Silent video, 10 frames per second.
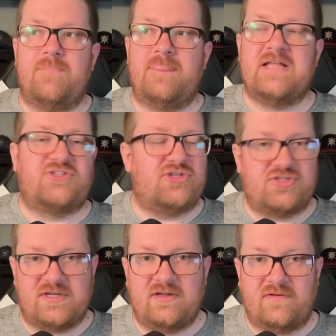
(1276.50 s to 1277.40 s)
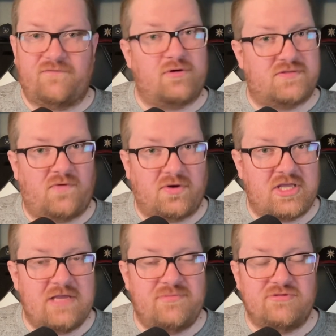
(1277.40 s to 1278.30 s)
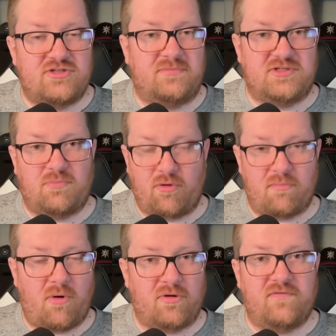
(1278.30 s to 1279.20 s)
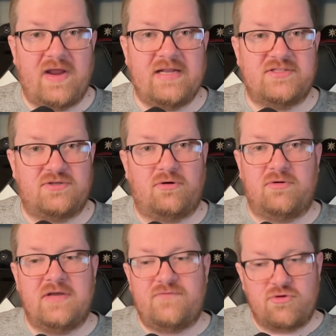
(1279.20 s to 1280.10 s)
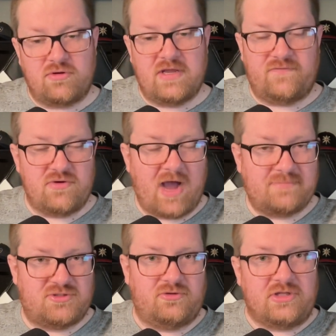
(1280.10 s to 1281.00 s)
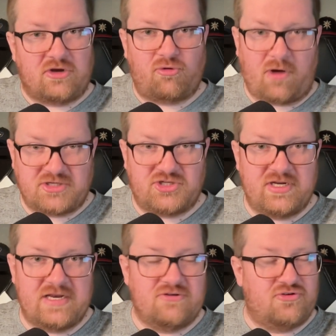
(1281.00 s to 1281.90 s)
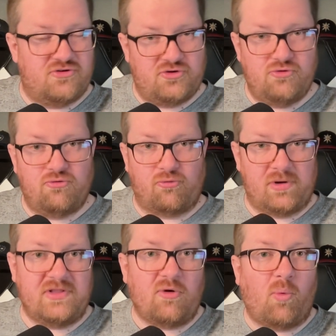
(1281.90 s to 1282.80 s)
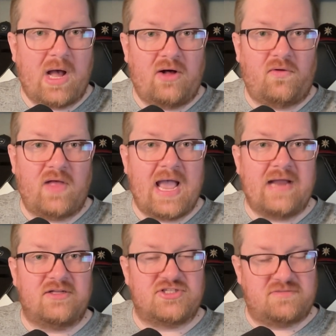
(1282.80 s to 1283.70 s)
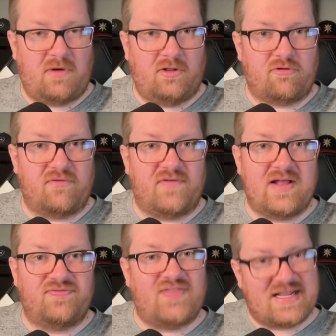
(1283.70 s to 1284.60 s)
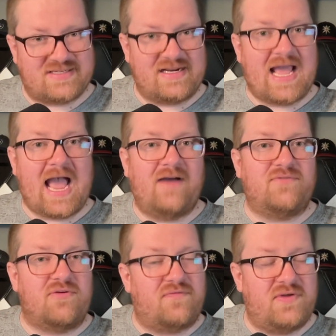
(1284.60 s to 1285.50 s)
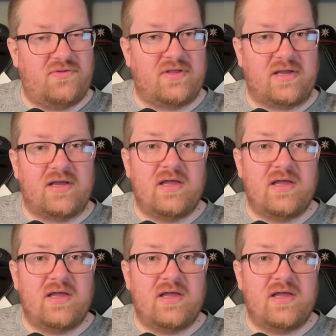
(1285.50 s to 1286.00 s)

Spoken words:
it's just going to, first of all, keep you so much more motivated. So if you absolutely crush it and you do really well at a smaller event, that's going to have you feeling